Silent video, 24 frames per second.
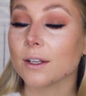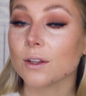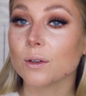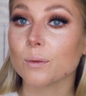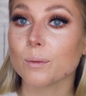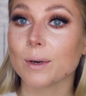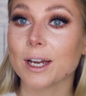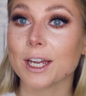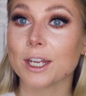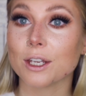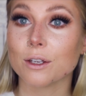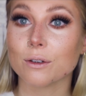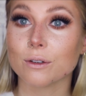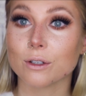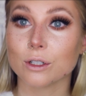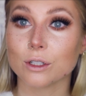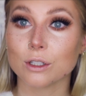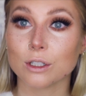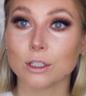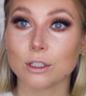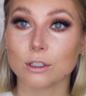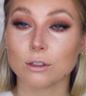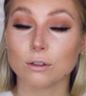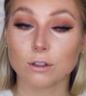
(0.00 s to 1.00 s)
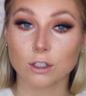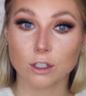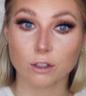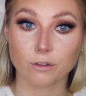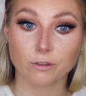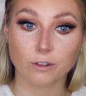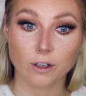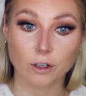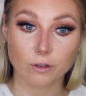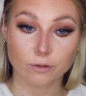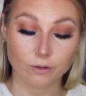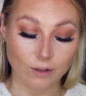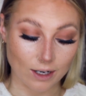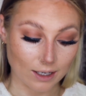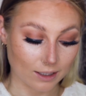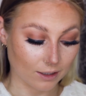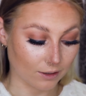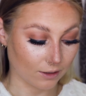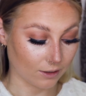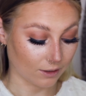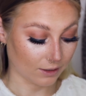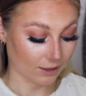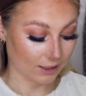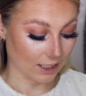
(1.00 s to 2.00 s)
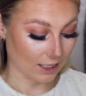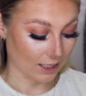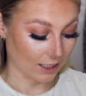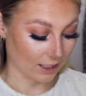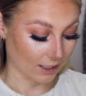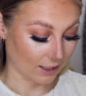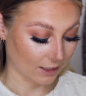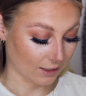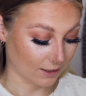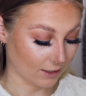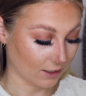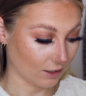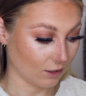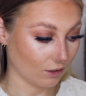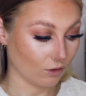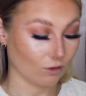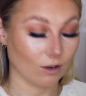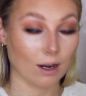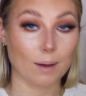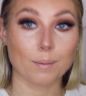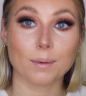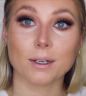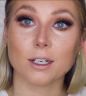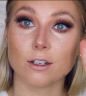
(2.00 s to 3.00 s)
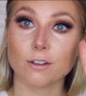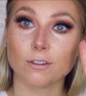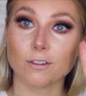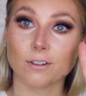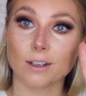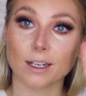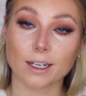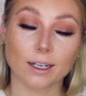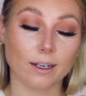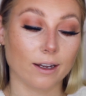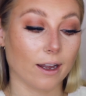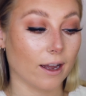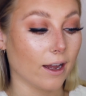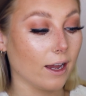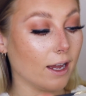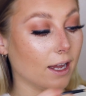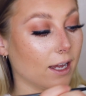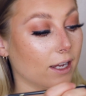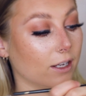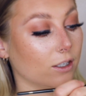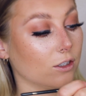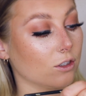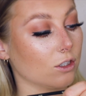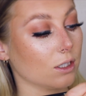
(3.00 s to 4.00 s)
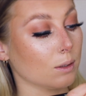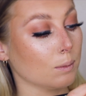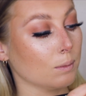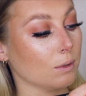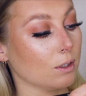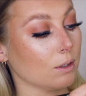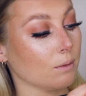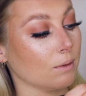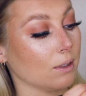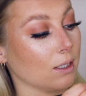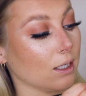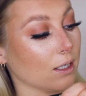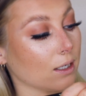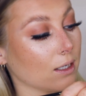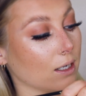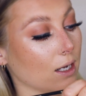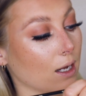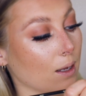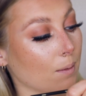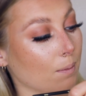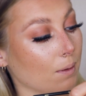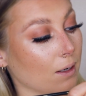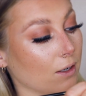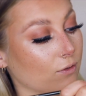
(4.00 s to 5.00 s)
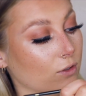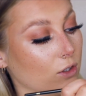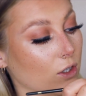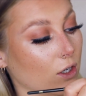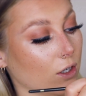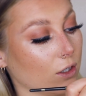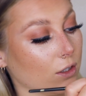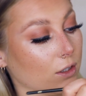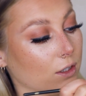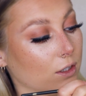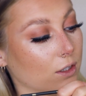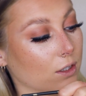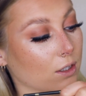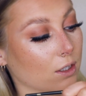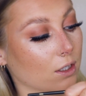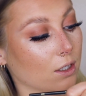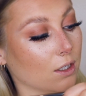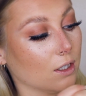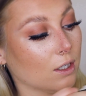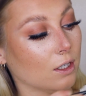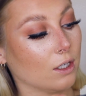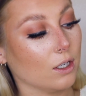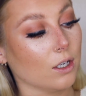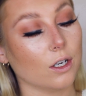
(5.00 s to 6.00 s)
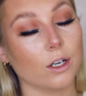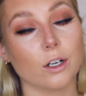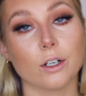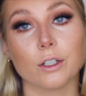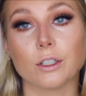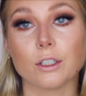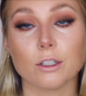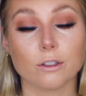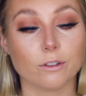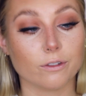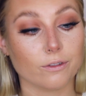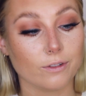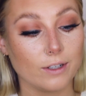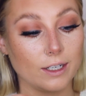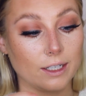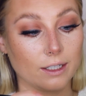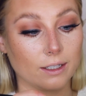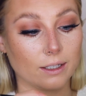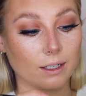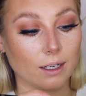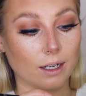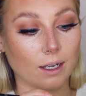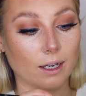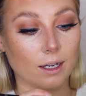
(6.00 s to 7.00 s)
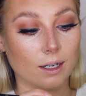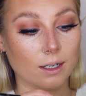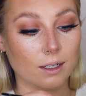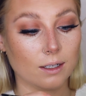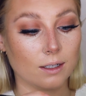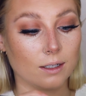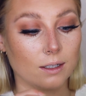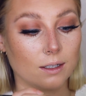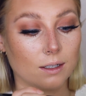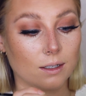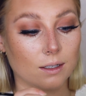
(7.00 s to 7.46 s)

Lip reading: Another way you can do your faux freckles is grabbing your finger and just doing a couple of dots on your finger